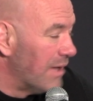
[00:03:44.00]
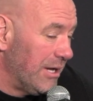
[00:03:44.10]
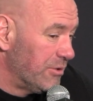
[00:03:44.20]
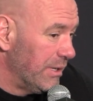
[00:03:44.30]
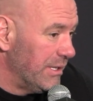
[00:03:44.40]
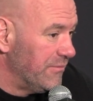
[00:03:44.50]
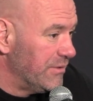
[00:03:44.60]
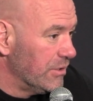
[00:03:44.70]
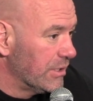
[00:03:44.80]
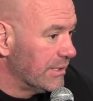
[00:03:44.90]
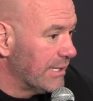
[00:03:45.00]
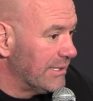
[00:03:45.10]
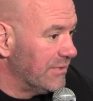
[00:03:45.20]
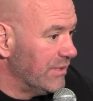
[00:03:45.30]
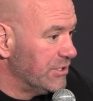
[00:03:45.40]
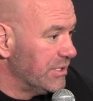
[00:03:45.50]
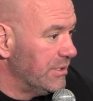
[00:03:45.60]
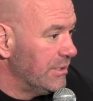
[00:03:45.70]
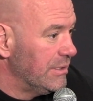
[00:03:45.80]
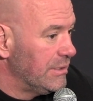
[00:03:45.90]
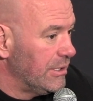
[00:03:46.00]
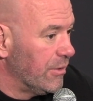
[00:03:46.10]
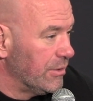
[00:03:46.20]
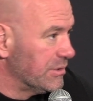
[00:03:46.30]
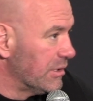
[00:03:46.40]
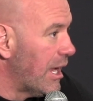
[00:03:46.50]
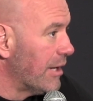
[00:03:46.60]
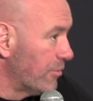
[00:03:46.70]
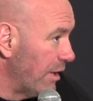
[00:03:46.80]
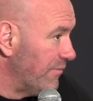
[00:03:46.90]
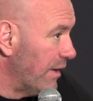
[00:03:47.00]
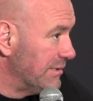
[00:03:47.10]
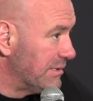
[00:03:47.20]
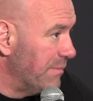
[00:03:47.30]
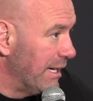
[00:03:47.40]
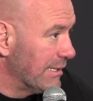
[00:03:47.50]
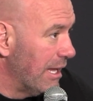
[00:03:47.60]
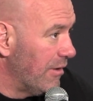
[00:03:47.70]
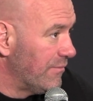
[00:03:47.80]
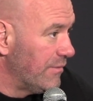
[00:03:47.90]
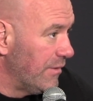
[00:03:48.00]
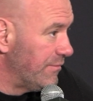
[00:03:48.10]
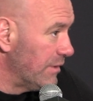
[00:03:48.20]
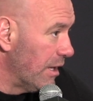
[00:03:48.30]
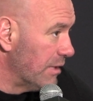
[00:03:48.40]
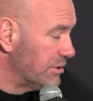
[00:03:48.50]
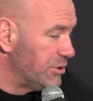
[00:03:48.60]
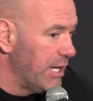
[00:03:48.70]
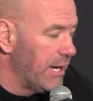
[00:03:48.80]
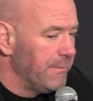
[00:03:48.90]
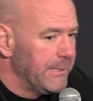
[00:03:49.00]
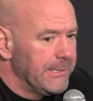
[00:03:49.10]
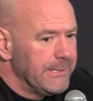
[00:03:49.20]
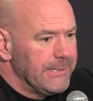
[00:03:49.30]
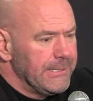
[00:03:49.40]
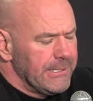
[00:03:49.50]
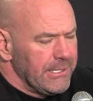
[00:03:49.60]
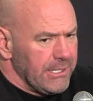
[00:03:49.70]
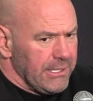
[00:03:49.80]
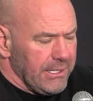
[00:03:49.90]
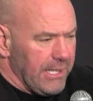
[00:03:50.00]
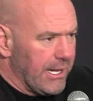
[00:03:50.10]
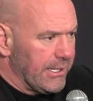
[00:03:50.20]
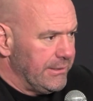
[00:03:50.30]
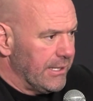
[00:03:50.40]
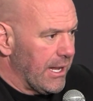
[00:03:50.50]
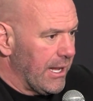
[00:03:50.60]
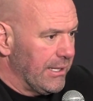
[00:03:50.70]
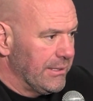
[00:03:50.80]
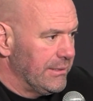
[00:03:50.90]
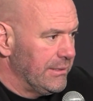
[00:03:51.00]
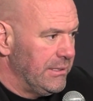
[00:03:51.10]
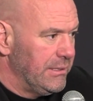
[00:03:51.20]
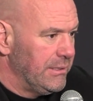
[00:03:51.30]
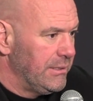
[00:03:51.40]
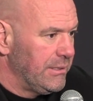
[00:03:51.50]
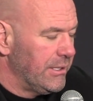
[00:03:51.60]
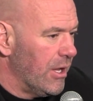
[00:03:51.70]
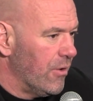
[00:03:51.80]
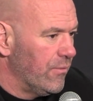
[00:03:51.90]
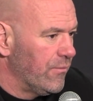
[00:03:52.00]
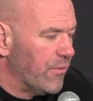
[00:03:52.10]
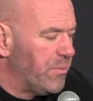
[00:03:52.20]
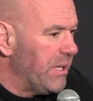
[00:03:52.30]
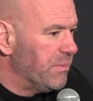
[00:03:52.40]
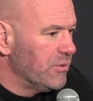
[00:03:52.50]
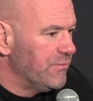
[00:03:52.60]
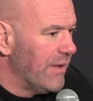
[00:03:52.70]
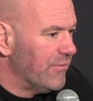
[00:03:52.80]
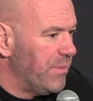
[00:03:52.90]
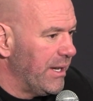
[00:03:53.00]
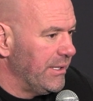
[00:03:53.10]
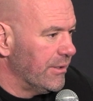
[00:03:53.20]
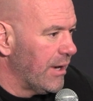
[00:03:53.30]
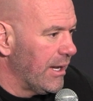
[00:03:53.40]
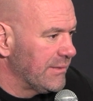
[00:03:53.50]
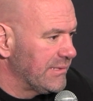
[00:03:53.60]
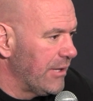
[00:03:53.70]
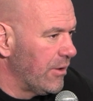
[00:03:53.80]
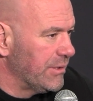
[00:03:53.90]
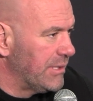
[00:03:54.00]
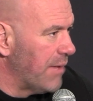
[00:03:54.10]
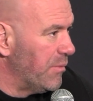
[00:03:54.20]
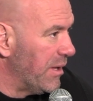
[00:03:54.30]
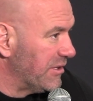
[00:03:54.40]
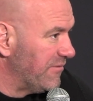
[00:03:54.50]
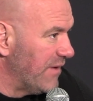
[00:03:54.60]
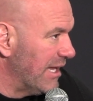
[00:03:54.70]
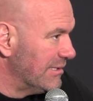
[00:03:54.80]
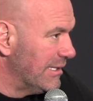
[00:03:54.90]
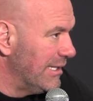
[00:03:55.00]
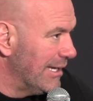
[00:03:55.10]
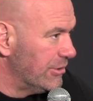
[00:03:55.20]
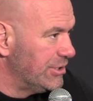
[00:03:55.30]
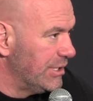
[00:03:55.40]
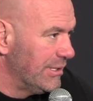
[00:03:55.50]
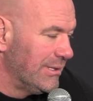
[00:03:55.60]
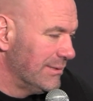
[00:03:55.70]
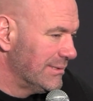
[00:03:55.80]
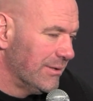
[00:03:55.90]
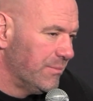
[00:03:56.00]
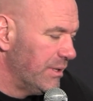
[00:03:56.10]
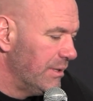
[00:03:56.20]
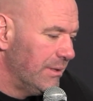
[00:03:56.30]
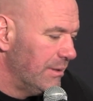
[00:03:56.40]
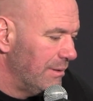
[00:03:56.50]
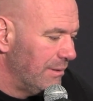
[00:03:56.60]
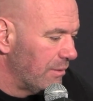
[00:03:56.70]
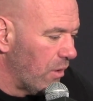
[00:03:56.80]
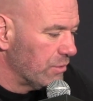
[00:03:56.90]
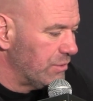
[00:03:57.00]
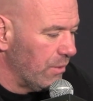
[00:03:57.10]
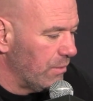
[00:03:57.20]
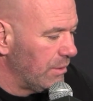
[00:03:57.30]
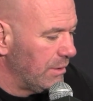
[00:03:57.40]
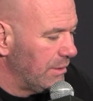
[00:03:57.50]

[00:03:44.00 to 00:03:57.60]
I agree. And if you look at that division, you know, there's a lot of great fights to make now if Leon's a champ. And, you know, for people who've never been here, I say it all the time about the fans and the energy and things here, but also